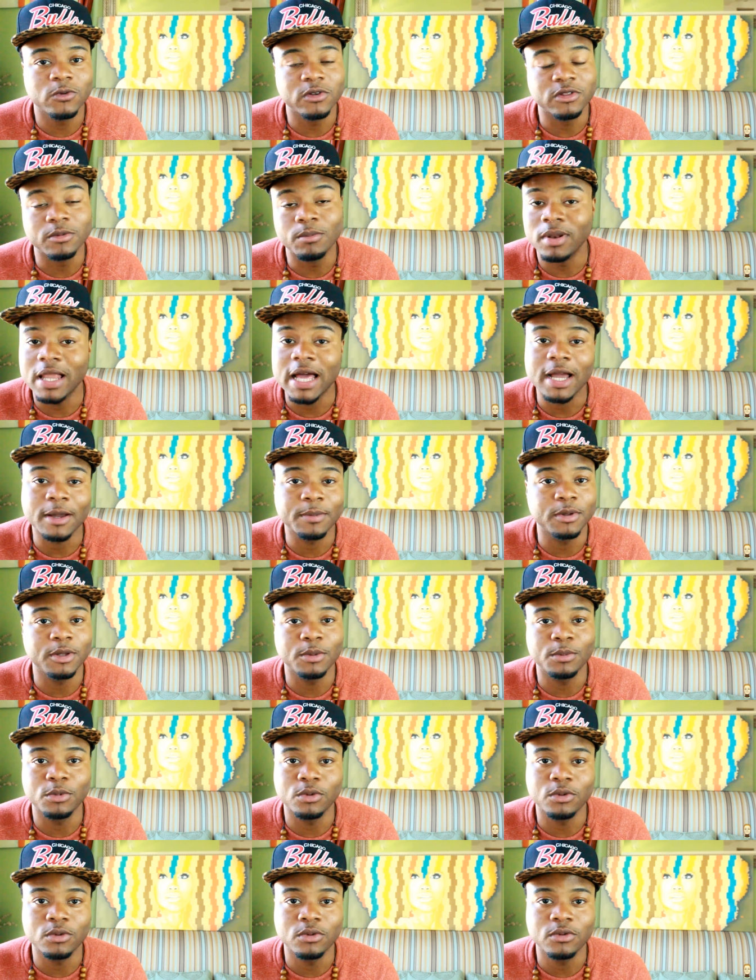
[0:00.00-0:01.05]
with black
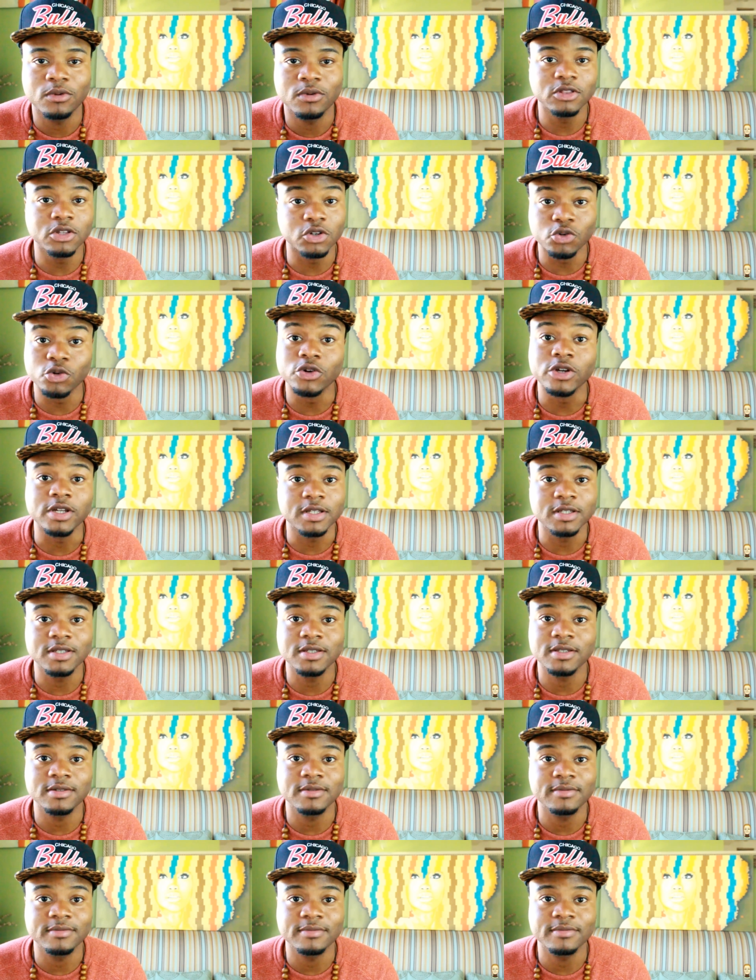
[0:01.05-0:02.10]
people, the
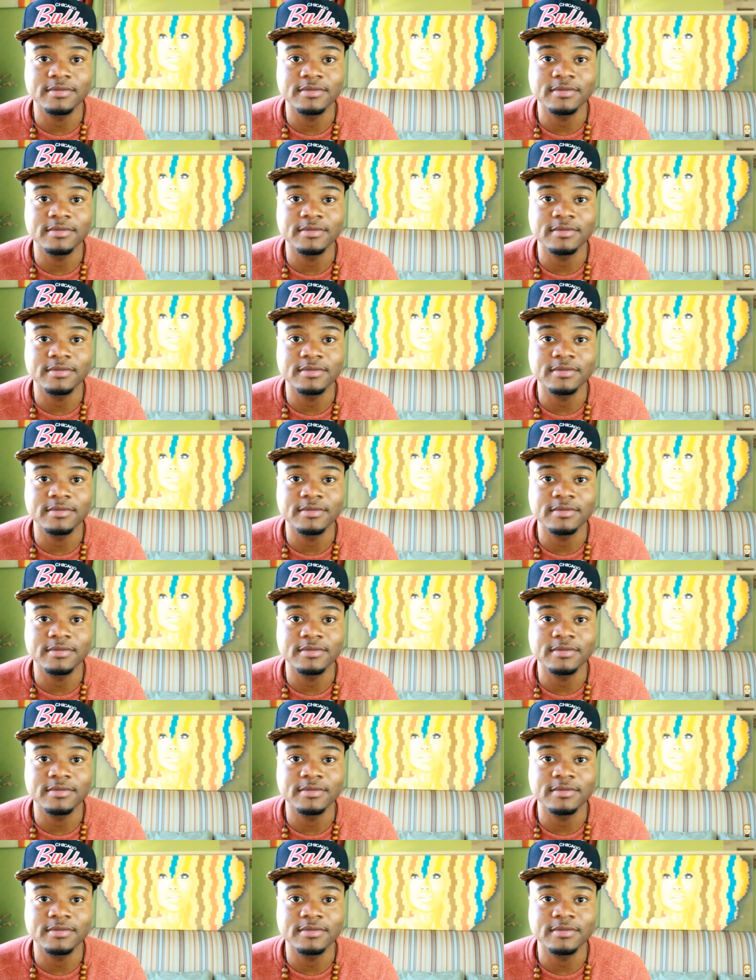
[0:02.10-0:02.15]
Greeks.